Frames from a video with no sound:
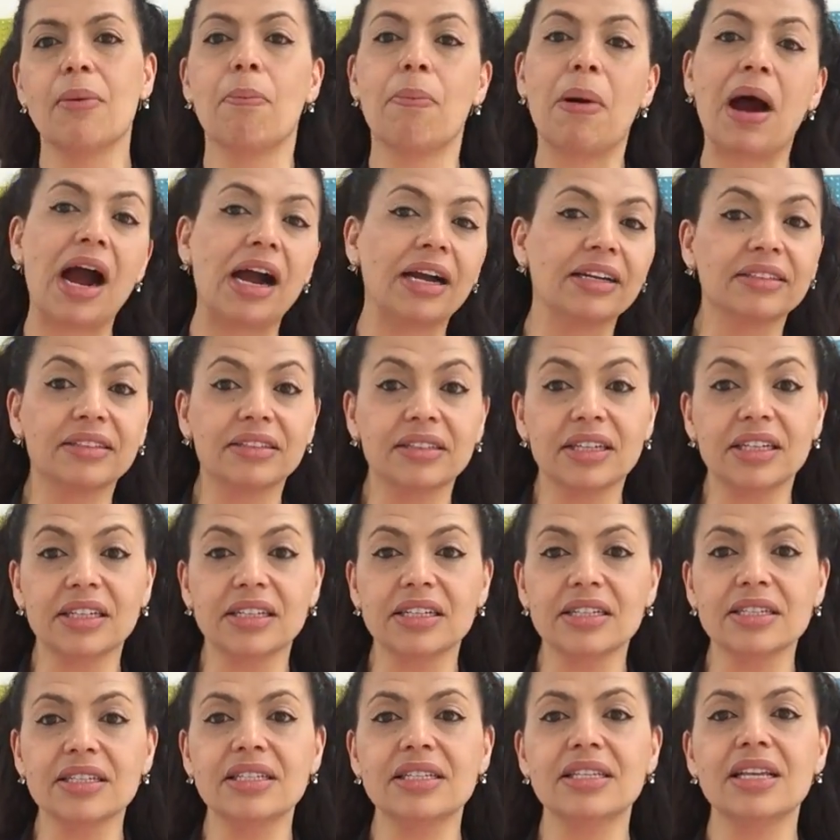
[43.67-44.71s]

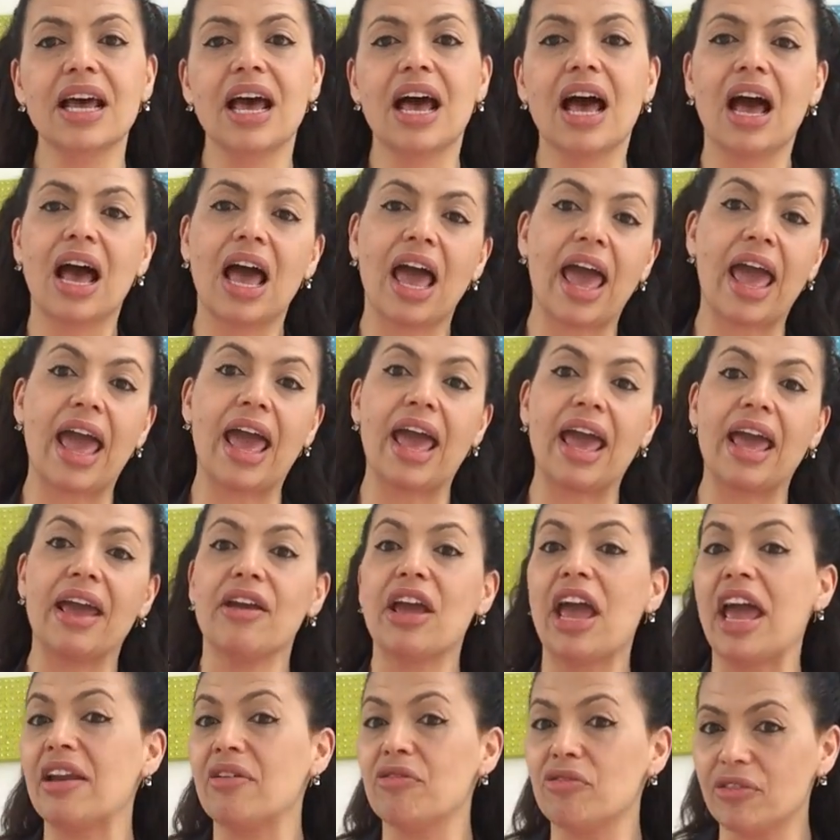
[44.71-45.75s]
partners,
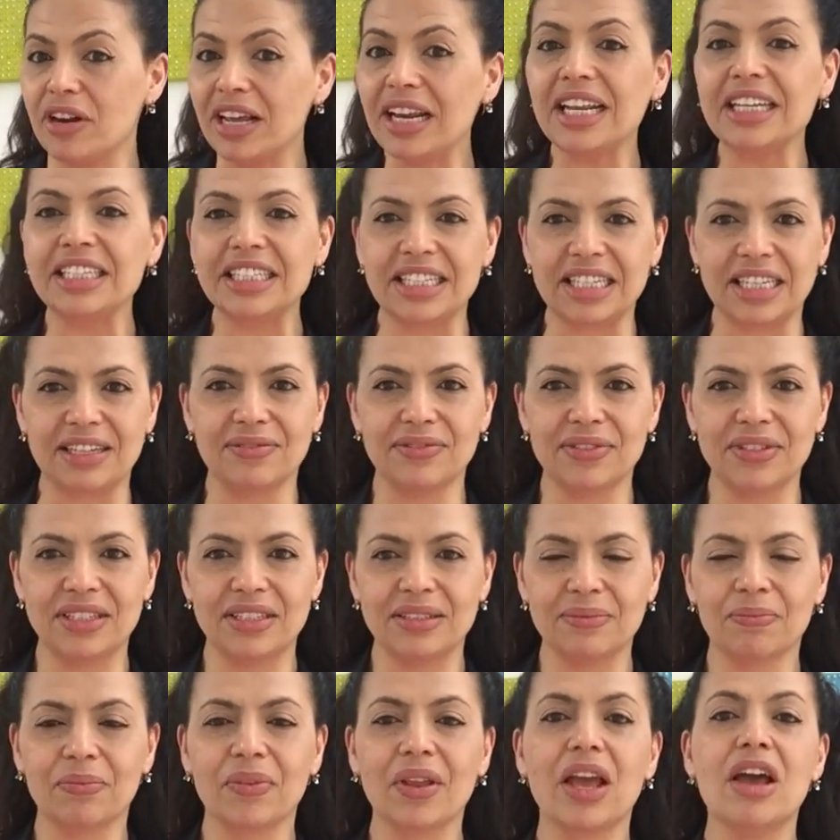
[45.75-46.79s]
and
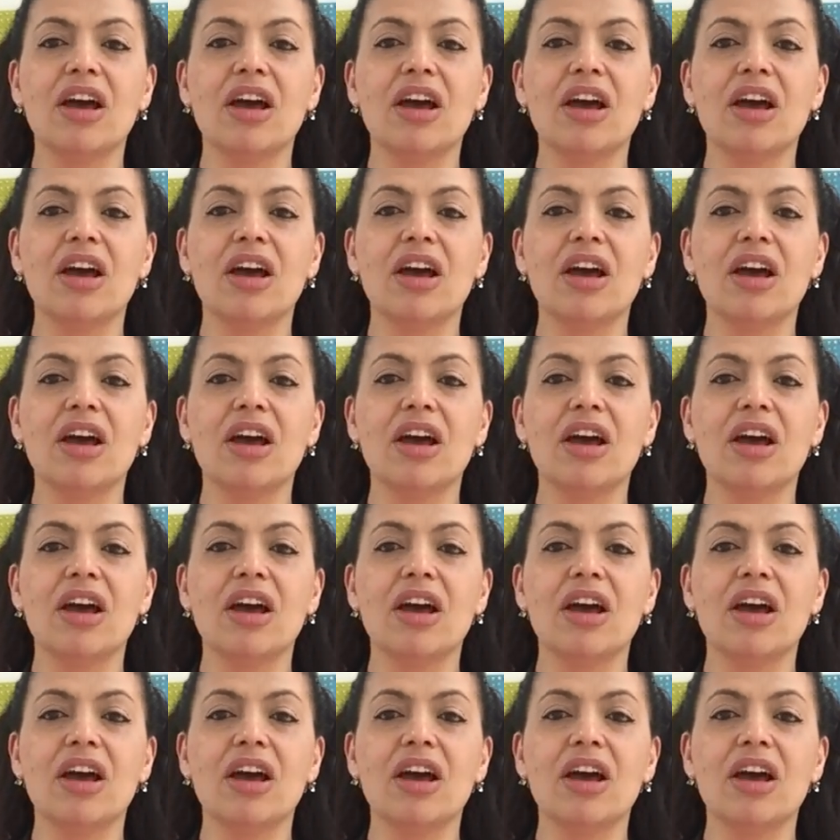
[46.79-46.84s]
relatives.